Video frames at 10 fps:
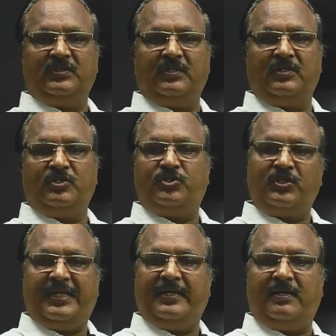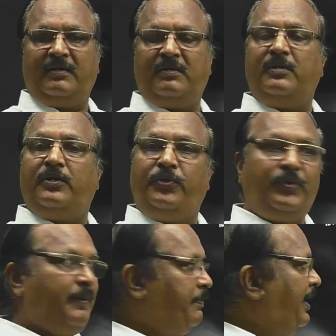So then you
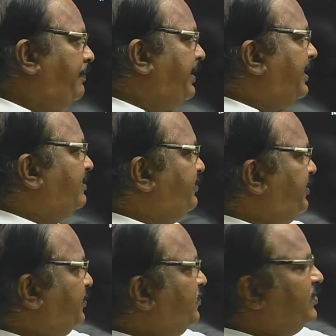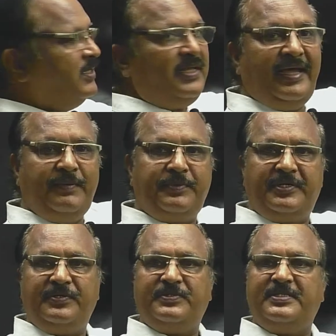apply, because we don't want the
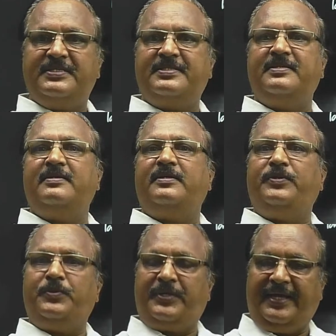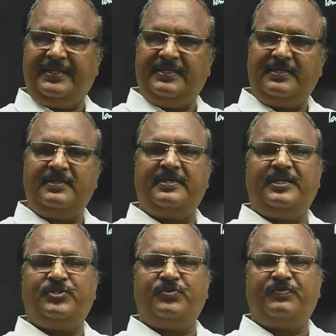hypotenuses. You take the
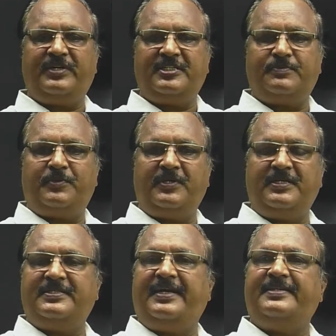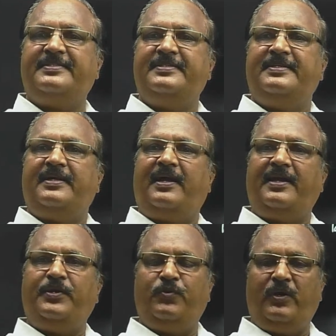ratio of corresponding sides and
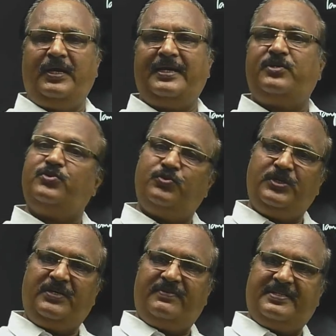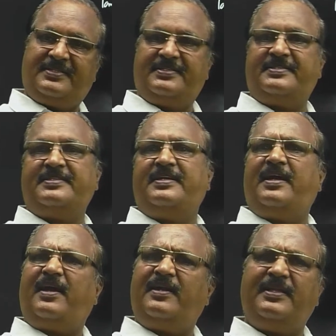you will get two equations
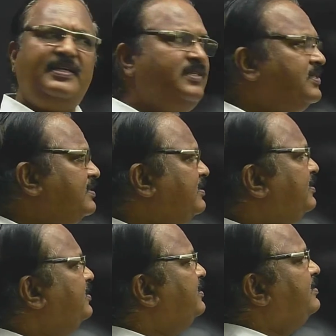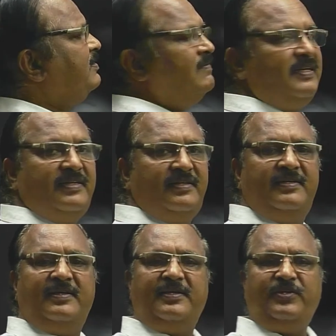and then solve it.
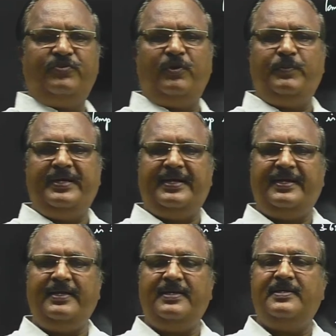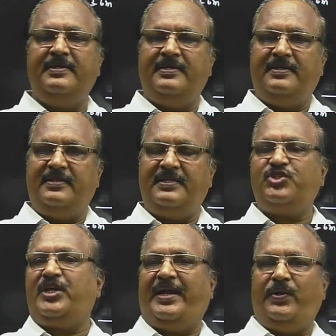You will be getting the
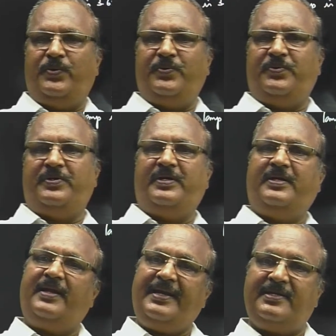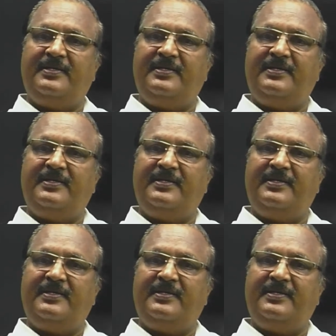shadow, right?